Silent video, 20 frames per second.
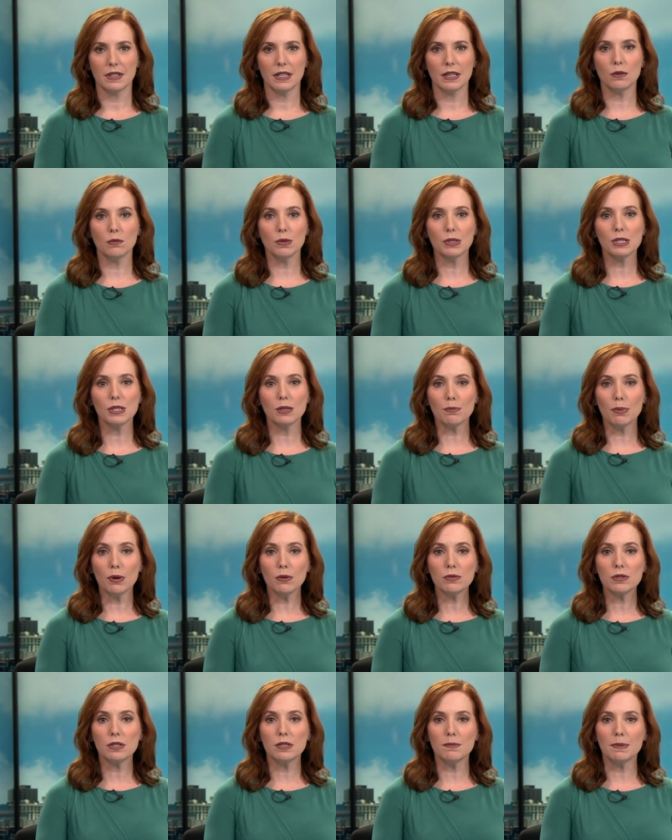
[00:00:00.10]
It was
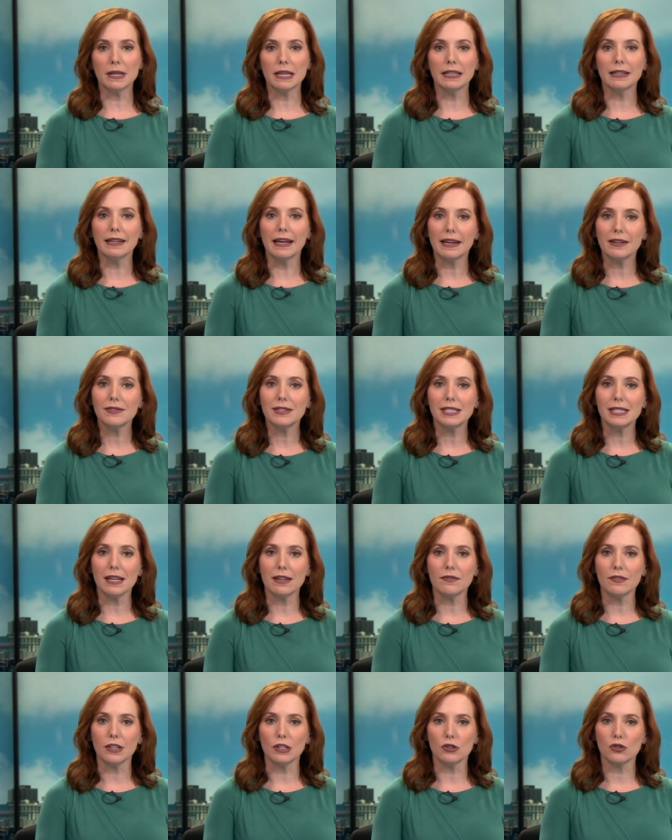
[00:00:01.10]
supposed to be a
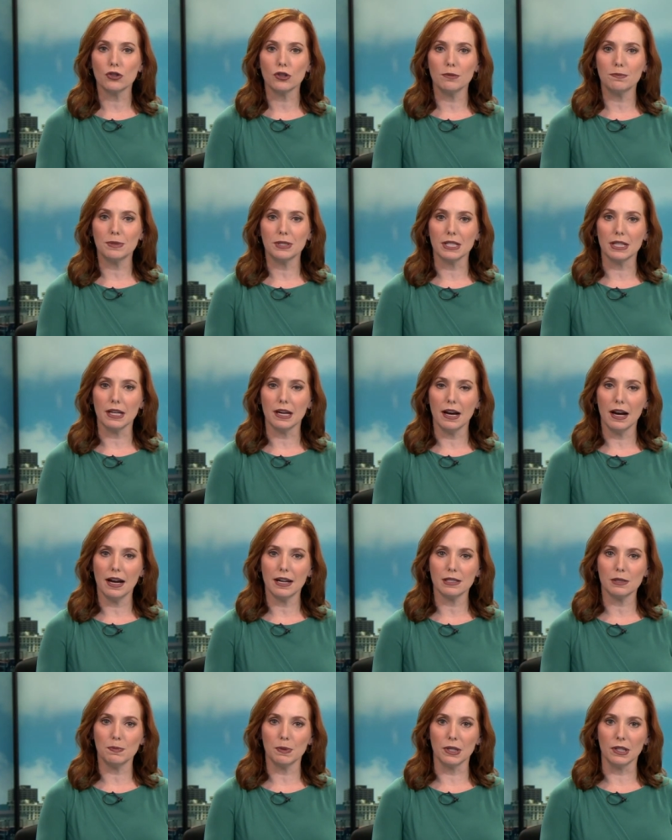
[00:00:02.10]
life-saving trip to the
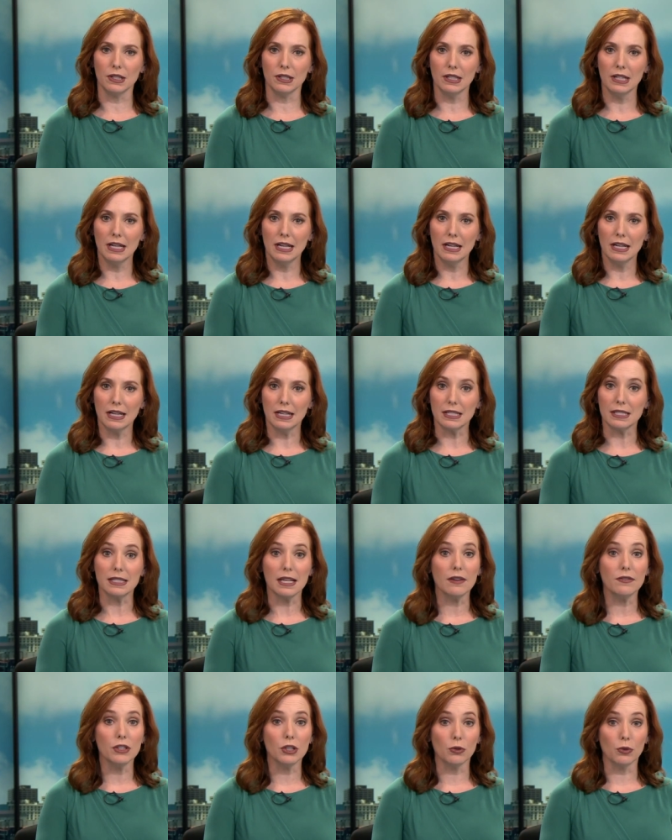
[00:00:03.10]
hospital. A
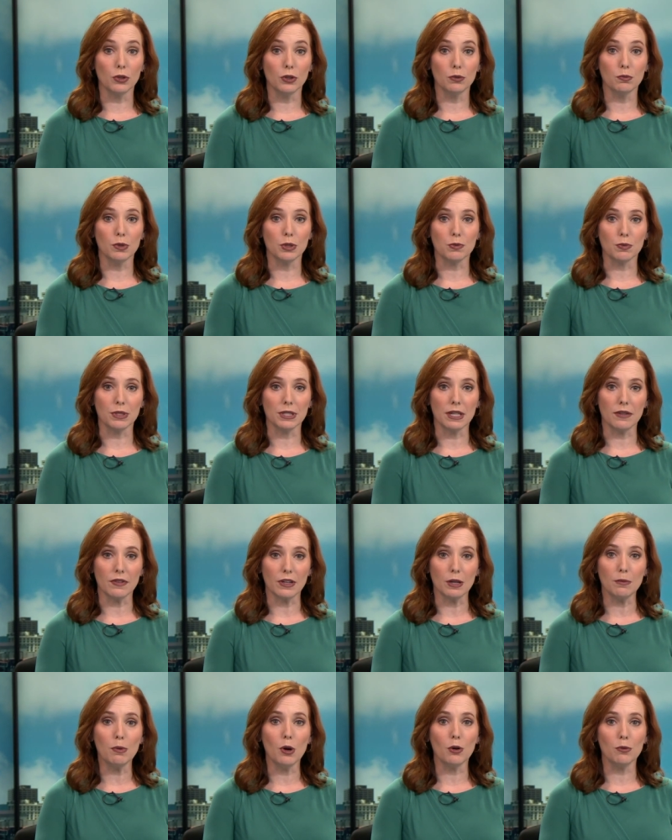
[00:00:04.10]
7-year-old was
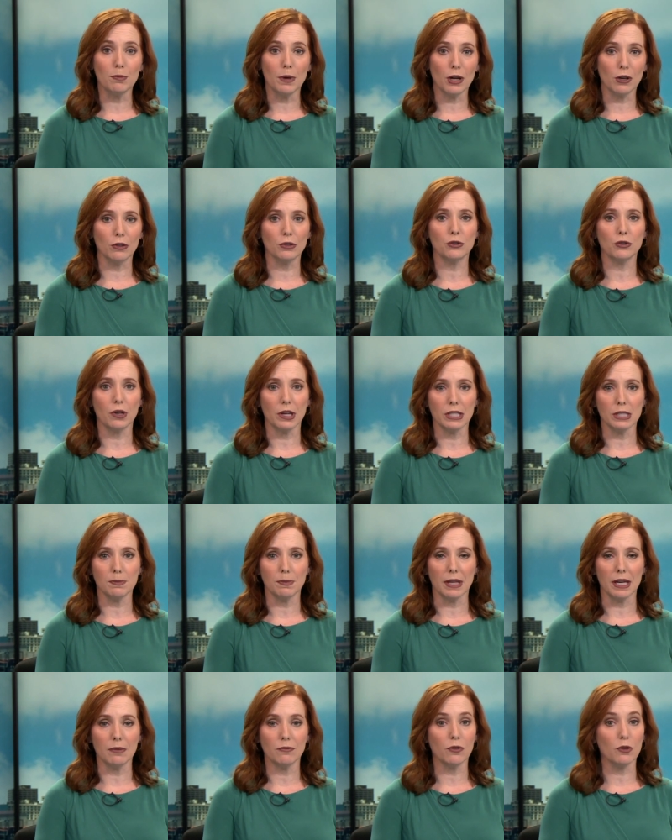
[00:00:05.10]
receiving a bone marrow
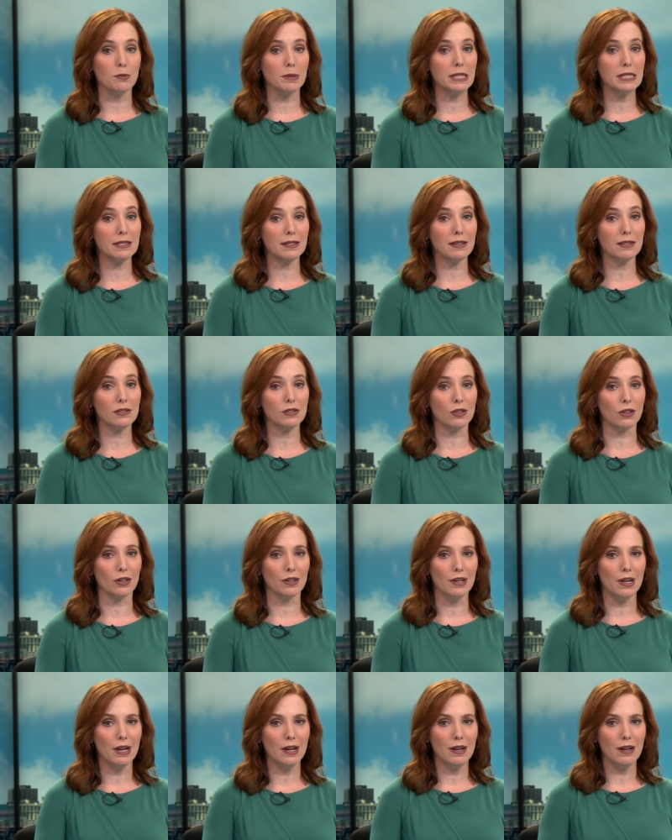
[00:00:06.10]
transplant from his
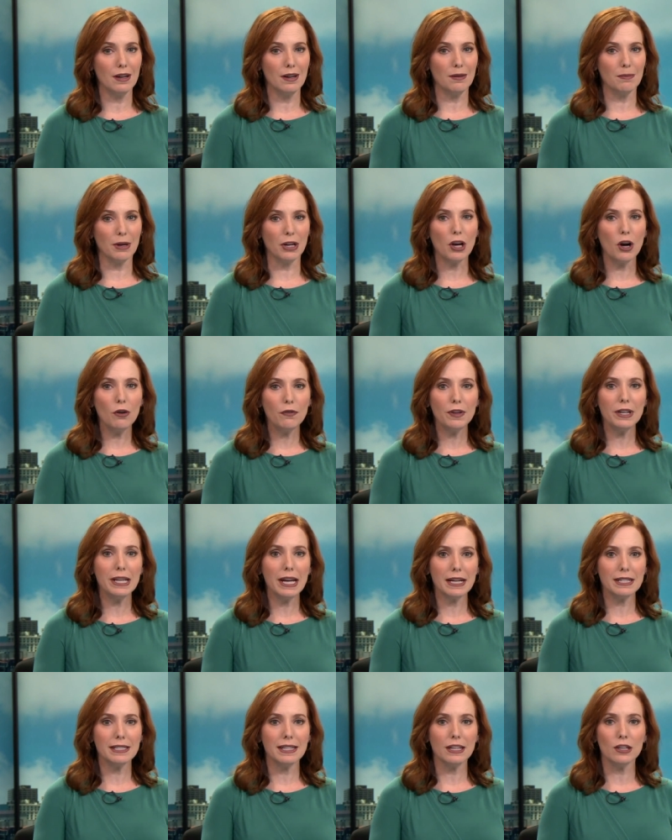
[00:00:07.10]
sister. But
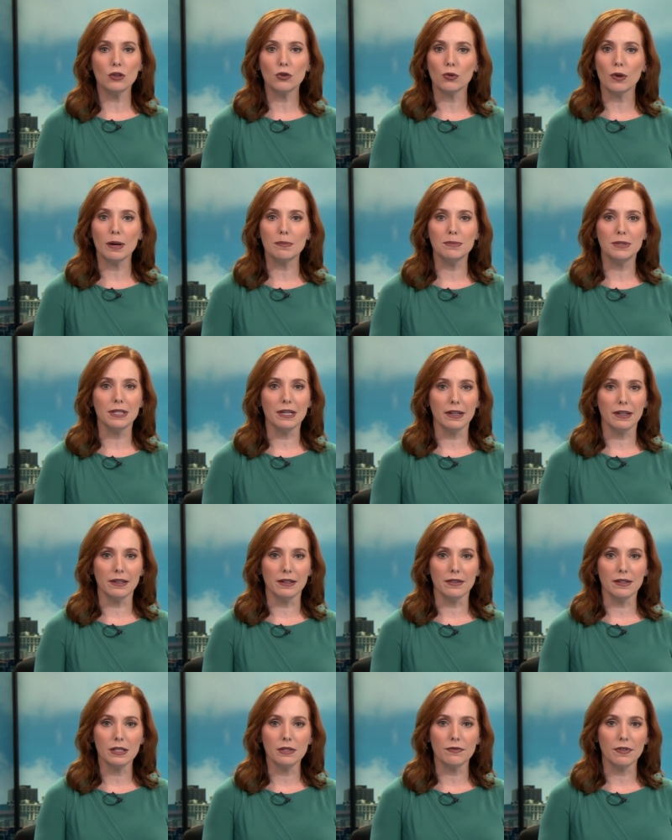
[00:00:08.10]
COVID-19 crept in,
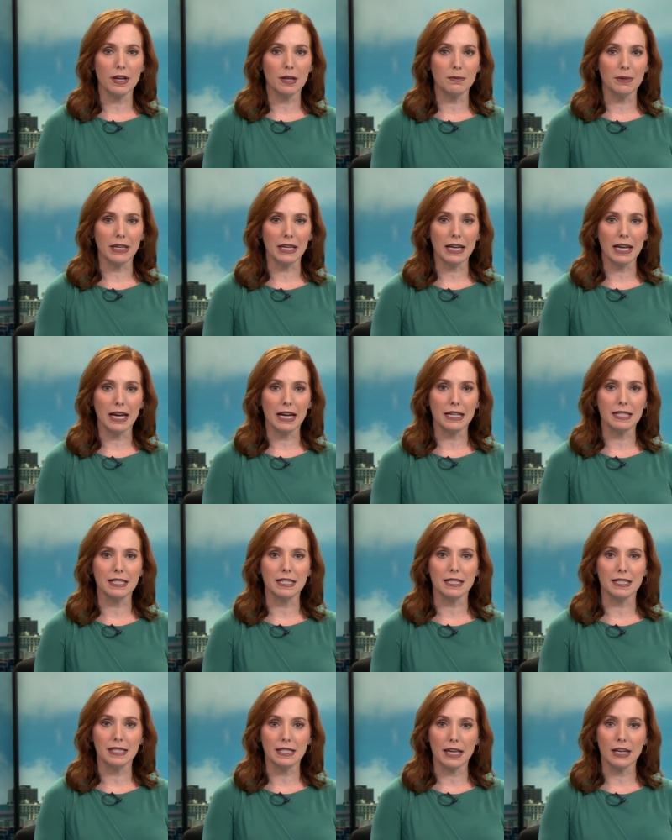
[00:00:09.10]
and this family had
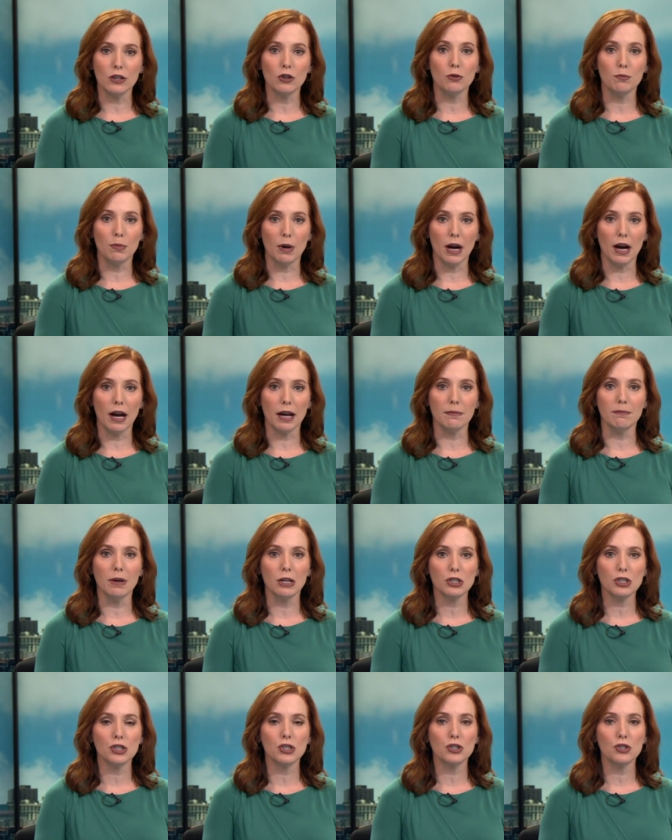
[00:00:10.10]
to say goodbye
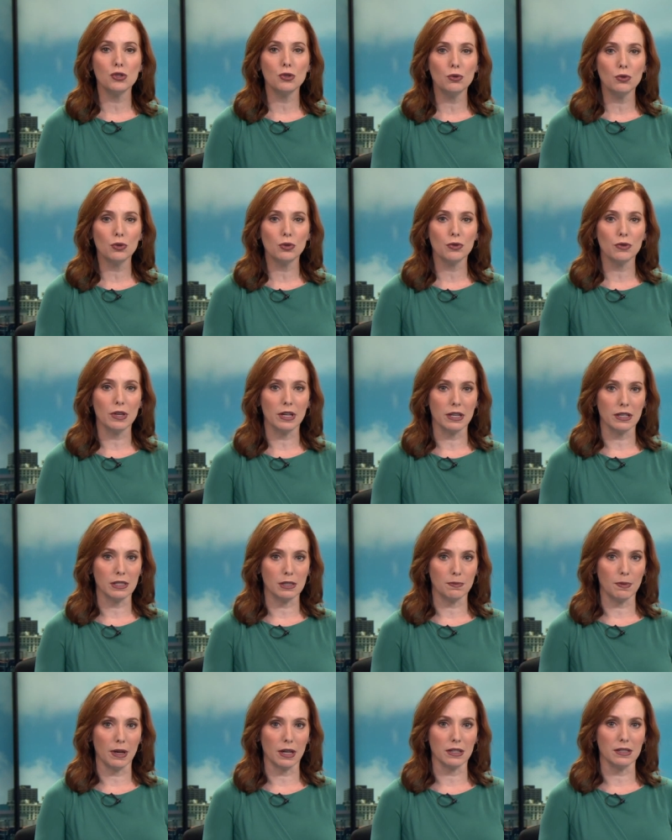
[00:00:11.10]
much sooner than
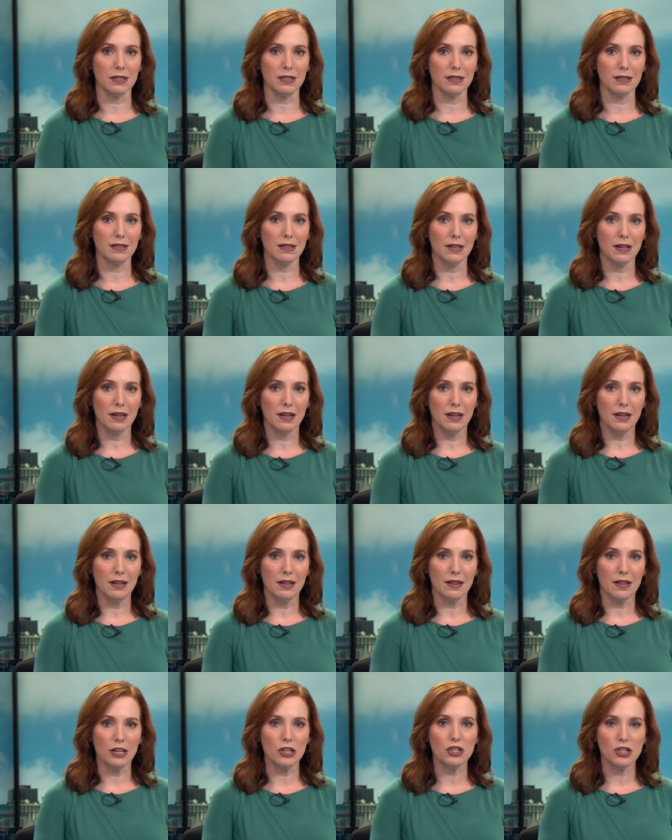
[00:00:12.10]
expected.
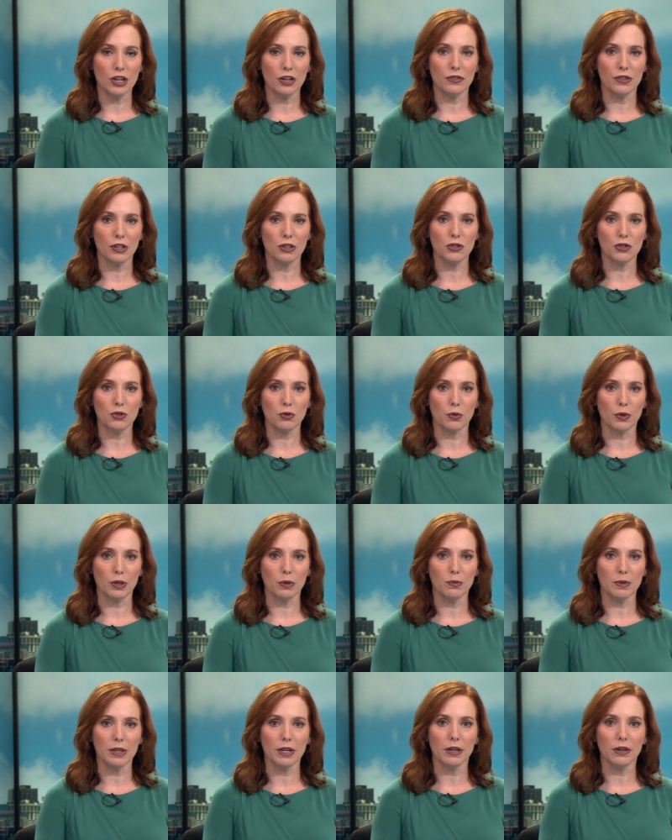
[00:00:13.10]
They shared their story
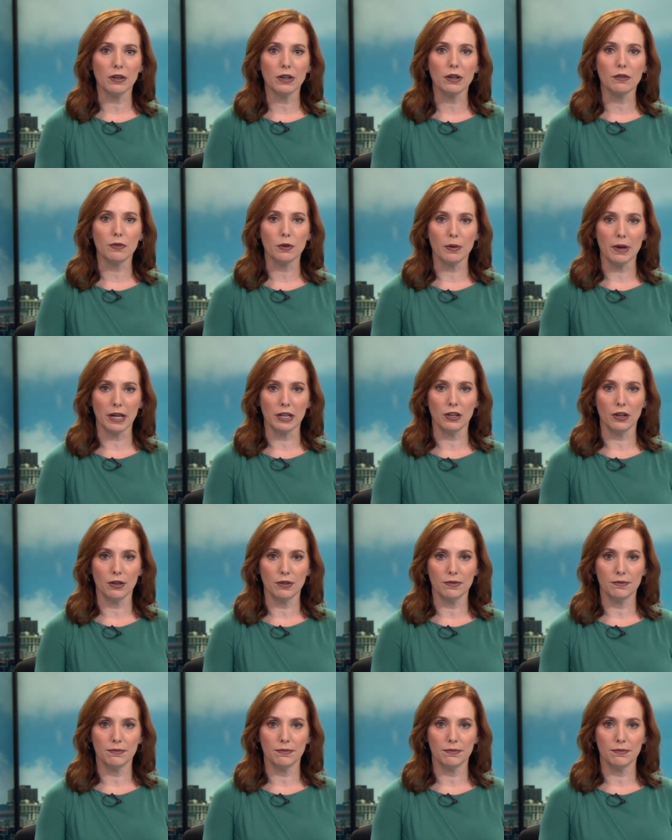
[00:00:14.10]
with Erica Ferrando.